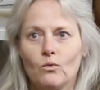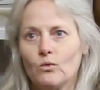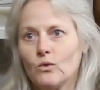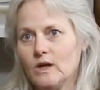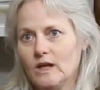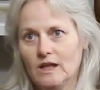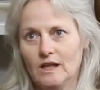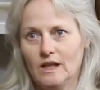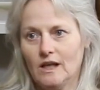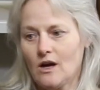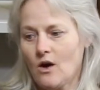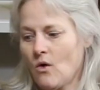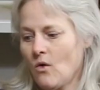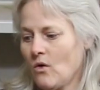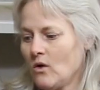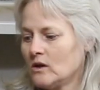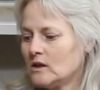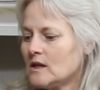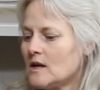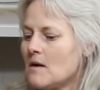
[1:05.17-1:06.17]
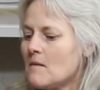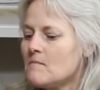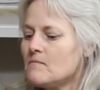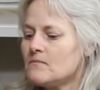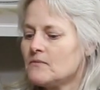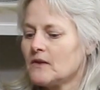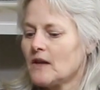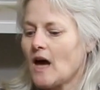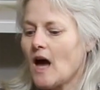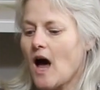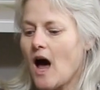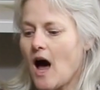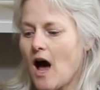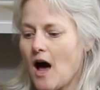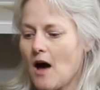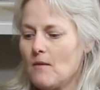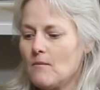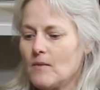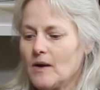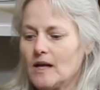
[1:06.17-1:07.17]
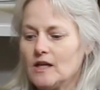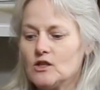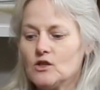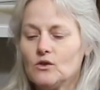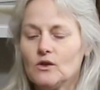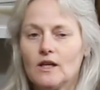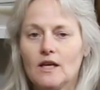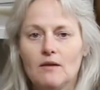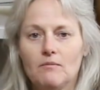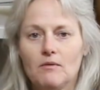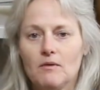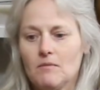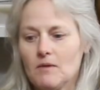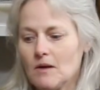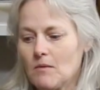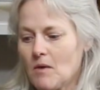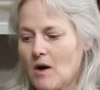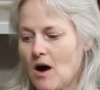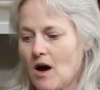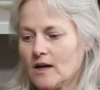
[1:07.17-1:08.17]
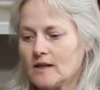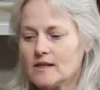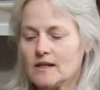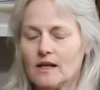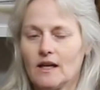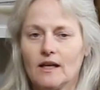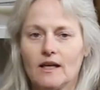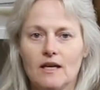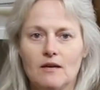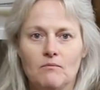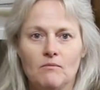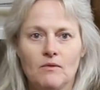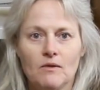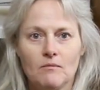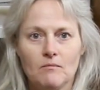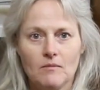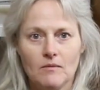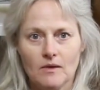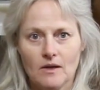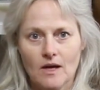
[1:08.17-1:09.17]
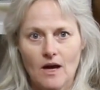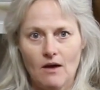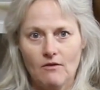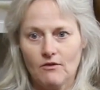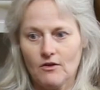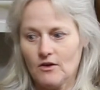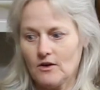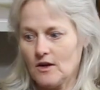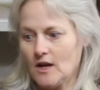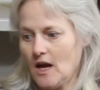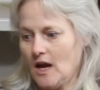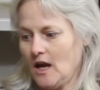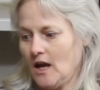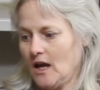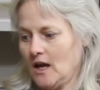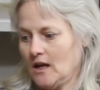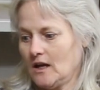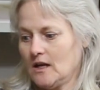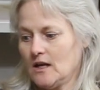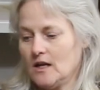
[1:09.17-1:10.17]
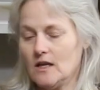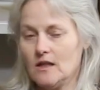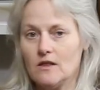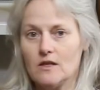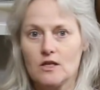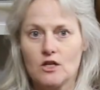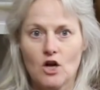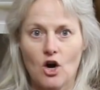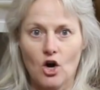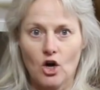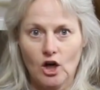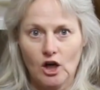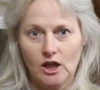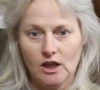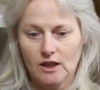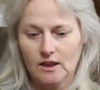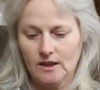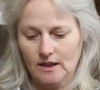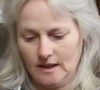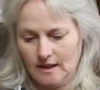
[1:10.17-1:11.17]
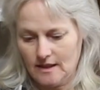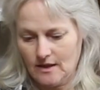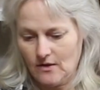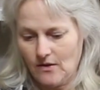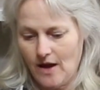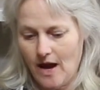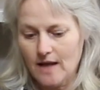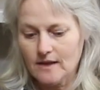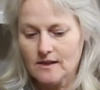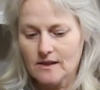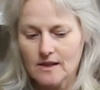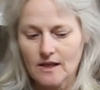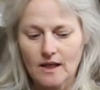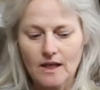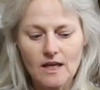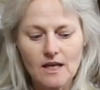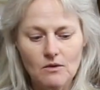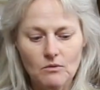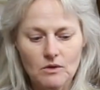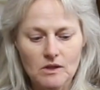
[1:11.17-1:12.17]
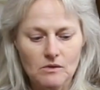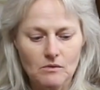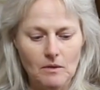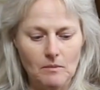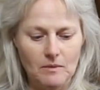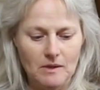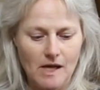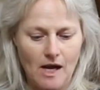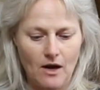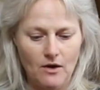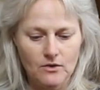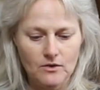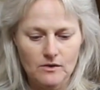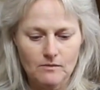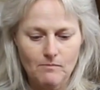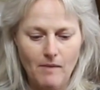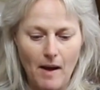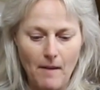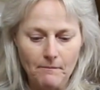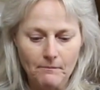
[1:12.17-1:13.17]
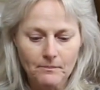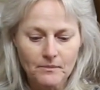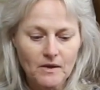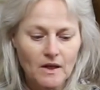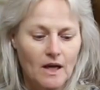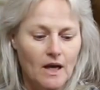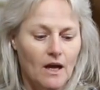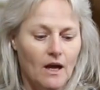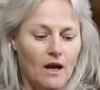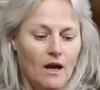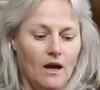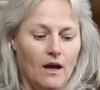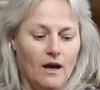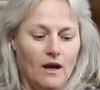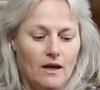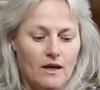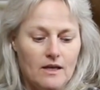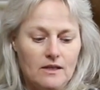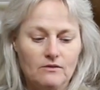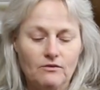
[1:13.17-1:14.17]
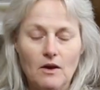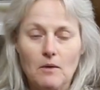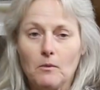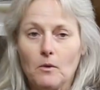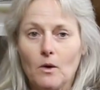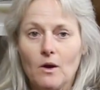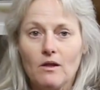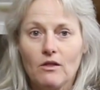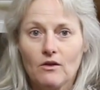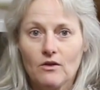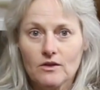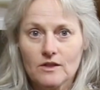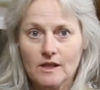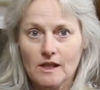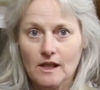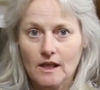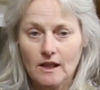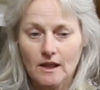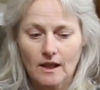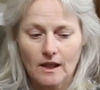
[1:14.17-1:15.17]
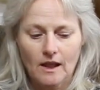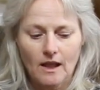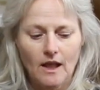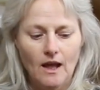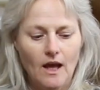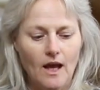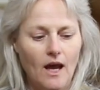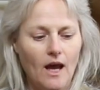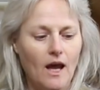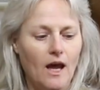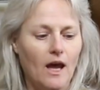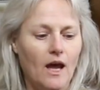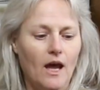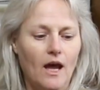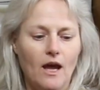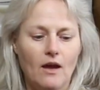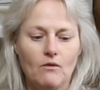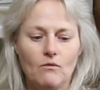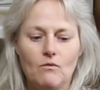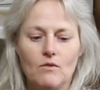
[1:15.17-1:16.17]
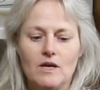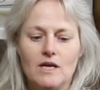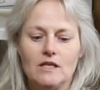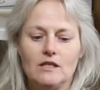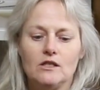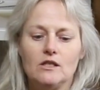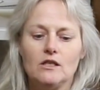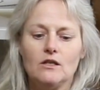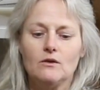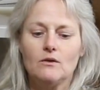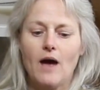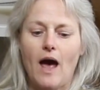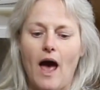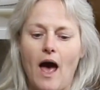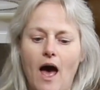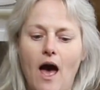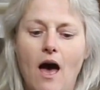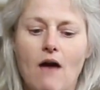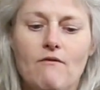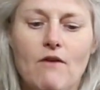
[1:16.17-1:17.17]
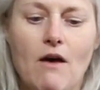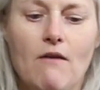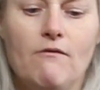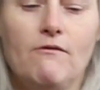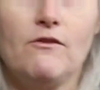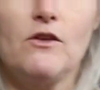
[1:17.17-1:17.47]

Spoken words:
really cold. But I do keep them in a box and I keep them covered and in the dark. So that's the key with sweet potatoes. But it's February 13th and we do have a